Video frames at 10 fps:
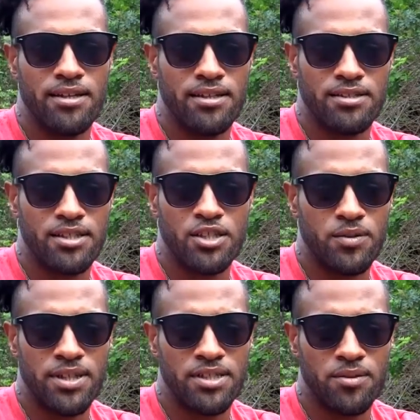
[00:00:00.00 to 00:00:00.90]
in a
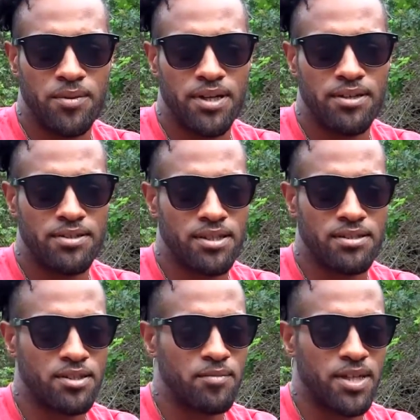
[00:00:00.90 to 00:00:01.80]
situation where there was
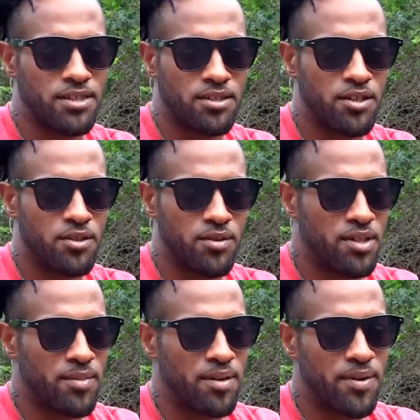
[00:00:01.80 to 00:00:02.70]
just so much going
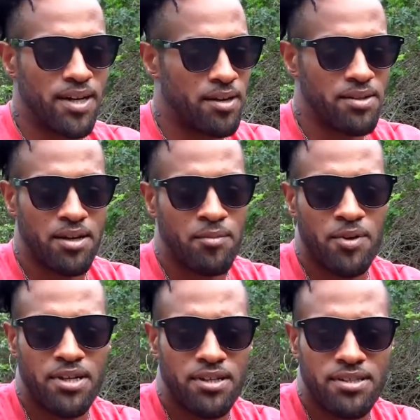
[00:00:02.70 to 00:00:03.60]
on in my mind. I was like, I
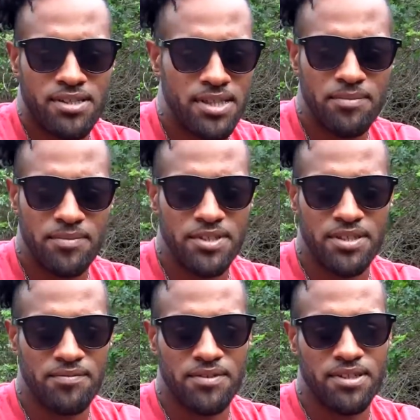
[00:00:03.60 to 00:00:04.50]
wasn't going to sleep
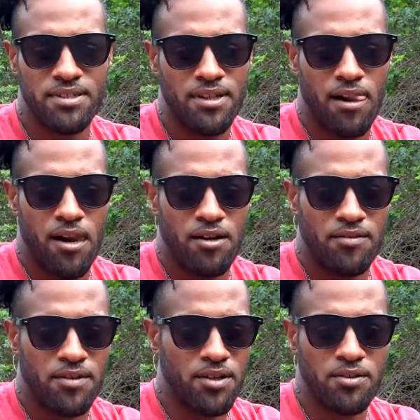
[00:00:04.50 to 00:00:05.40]
for,
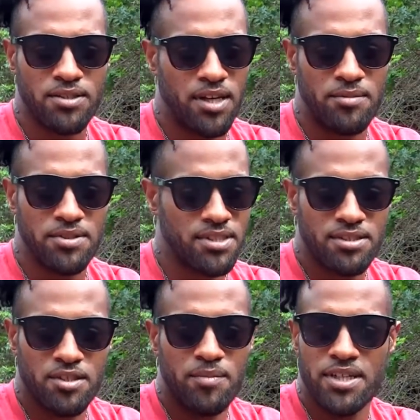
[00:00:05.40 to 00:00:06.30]
for a long time. It was
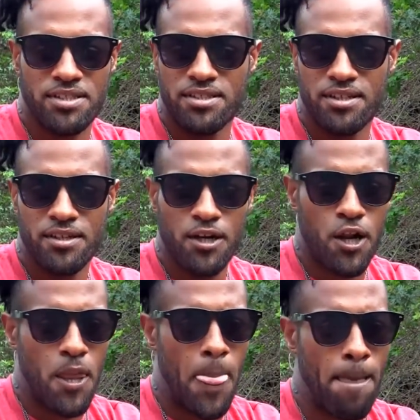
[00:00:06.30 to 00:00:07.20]
just so much, you know?
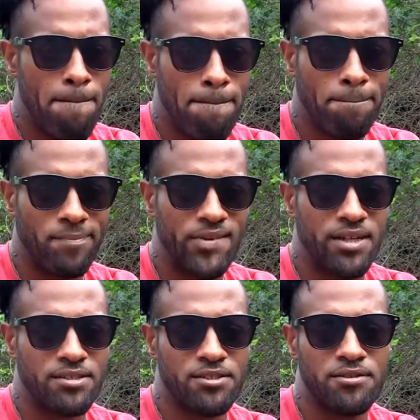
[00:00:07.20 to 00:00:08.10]
Yeah.
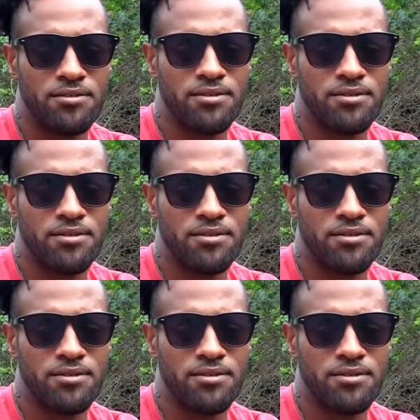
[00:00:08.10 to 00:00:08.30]
Yeah, so.